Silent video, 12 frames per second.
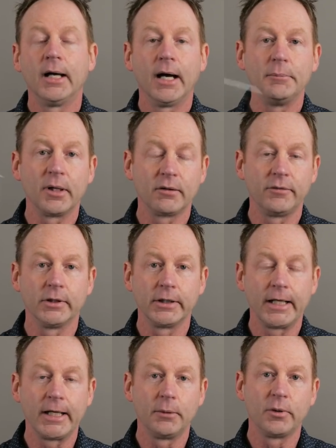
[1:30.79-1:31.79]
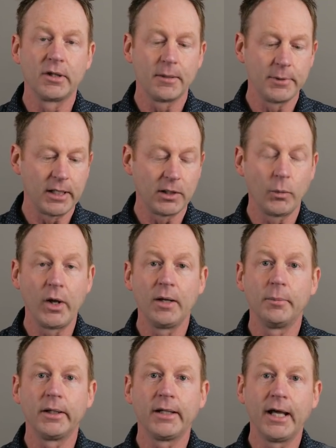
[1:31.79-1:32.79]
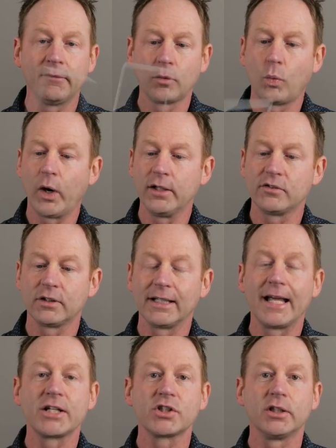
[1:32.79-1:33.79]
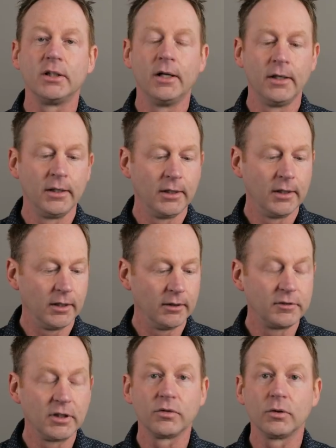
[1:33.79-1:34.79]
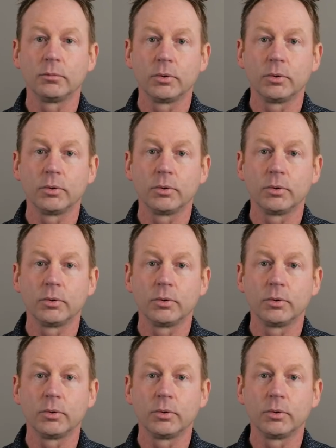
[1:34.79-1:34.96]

I'm not affiliated with them in any way, but they have a wide selection of different